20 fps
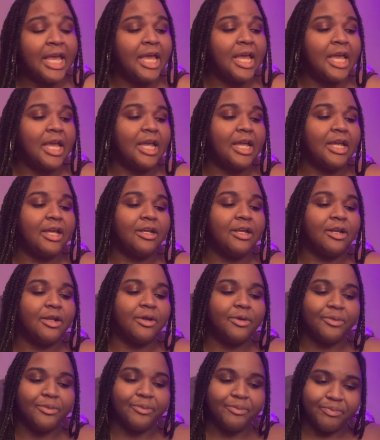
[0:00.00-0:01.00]
You
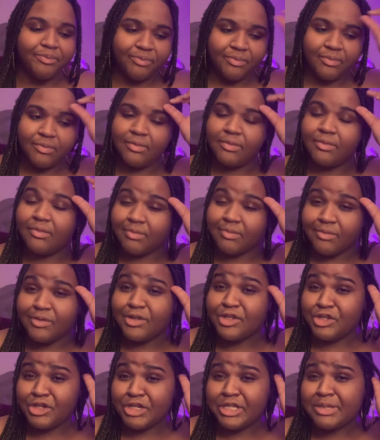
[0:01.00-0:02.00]
know, and
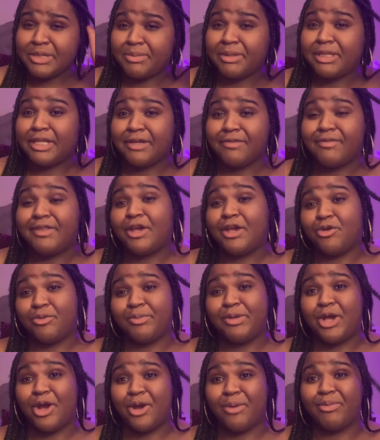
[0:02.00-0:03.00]
trust and believe they're gonna be
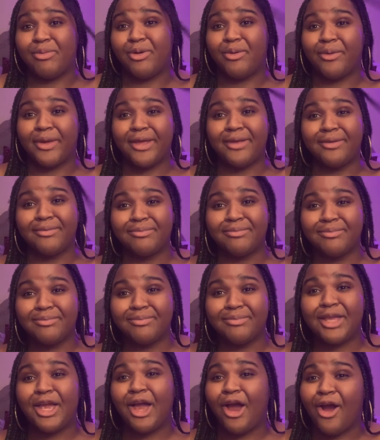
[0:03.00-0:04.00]
heartbroken.
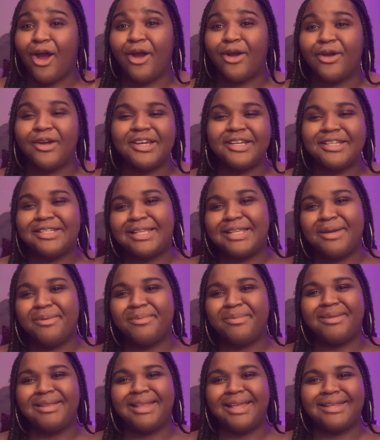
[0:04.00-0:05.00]
They are, because they're gonna
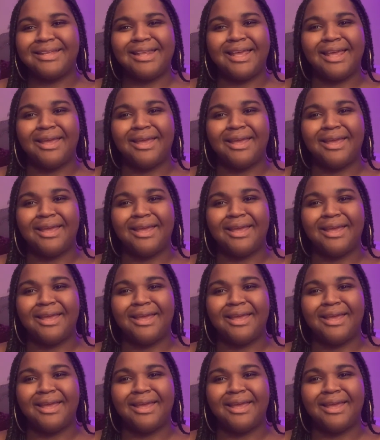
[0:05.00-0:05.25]
be like, damn,